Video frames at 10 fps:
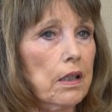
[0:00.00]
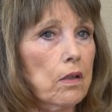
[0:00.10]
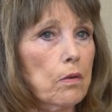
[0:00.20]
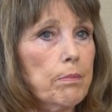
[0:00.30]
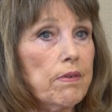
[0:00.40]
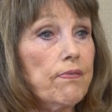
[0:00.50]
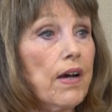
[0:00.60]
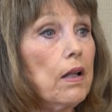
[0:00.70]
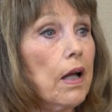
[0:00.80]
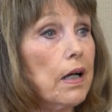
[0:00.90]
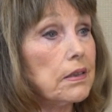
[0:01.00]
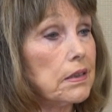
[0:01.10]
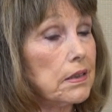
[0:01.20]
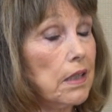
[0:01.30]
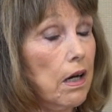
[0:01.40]
you know, befell
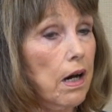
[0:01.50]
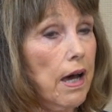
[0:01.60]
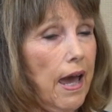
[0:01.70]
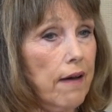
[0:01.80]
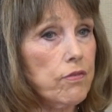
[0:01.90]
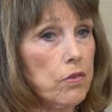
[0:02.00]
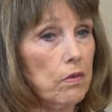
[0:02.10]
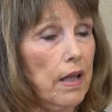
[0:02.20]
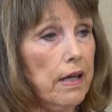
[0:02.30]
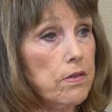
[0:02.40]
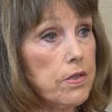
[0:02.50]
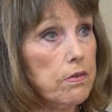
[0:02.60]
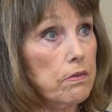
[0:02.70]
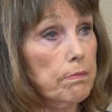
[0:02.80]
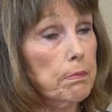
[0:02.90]
us after
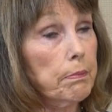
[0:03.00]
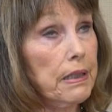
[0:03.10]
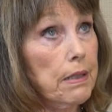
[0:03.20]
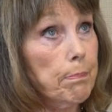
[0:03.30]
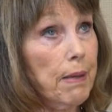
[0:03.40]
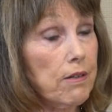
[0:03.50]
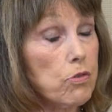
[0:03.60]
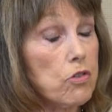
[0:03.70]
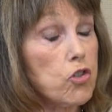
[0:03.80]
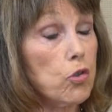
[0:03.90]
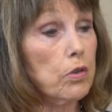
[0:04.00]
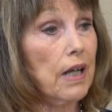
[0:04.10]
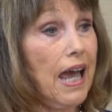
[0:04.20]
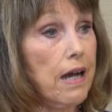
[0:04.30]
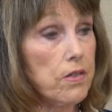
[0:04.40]

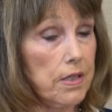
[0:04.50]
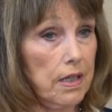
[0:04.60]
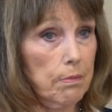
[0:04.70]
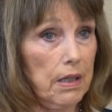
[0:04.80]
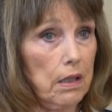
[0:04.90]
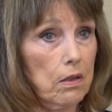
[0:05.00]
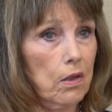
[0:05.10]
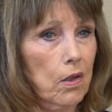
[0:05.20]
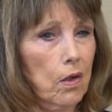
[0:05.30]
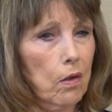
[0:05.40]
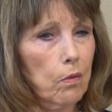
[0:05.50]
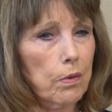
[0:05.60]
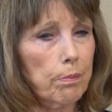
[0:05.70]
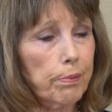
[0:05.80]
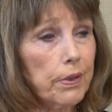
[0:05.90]
Lanterman-Petris-Short Act came in
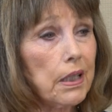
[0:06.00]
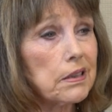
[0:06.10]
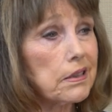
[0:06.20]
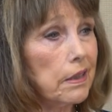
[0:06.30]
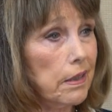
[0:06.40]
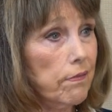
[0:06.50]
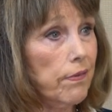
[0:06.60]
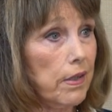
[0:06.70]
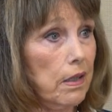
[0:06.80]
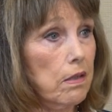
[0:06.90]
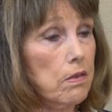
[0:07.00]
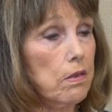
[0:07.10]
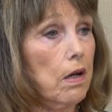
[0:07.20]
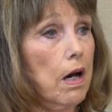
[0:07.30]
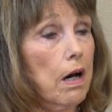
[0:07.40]
were pretty significant.
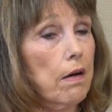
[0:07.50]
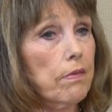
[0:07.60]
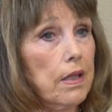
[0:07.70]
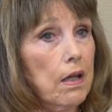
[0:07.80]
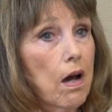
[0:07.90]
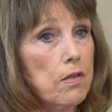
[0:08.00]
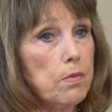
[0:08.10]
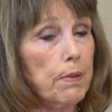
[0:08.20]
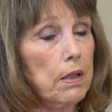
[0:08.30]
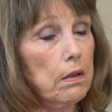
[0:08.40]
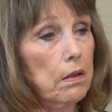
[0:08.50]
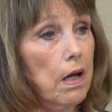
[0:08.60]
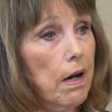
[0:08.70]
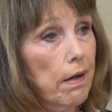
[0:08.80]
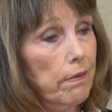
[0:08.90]
The hospital,